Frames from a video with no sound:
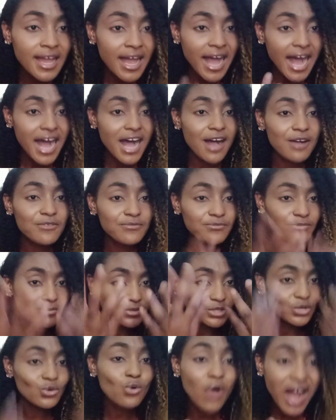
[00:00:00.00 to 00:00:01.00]
have
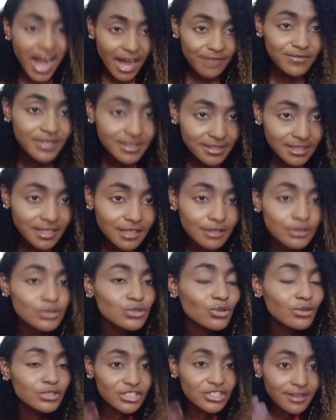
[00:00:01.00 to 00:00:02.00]
you have the skills
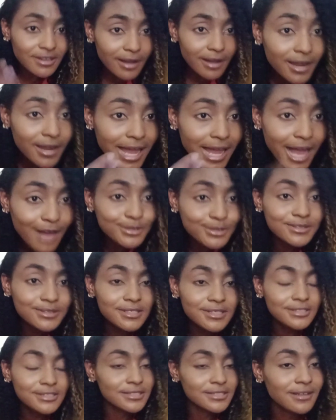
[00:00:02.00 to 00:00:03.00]
so just learn how to
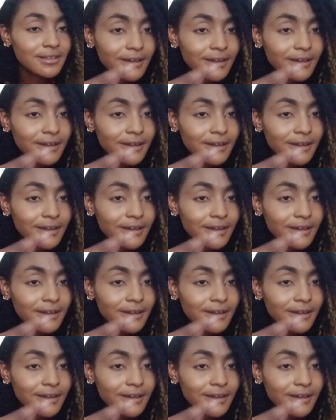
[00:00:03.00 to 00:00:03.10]
teach it